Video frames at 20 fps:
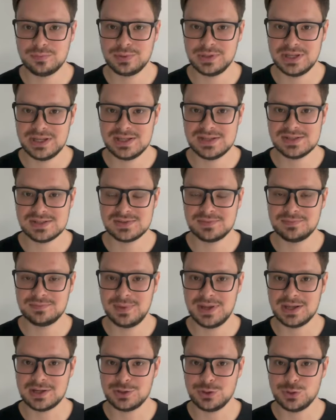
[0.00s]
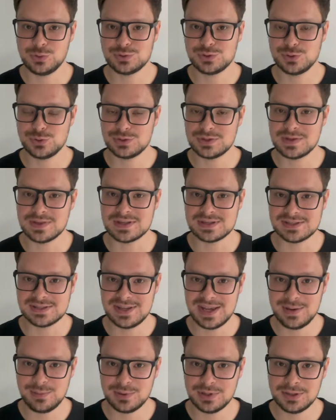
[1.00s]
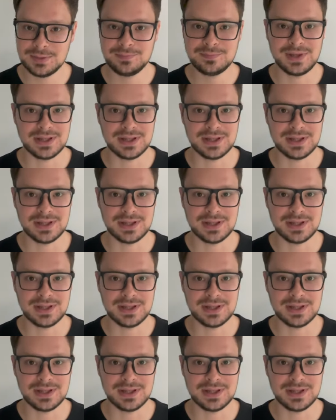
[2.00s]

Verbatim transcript: please make notes using this table,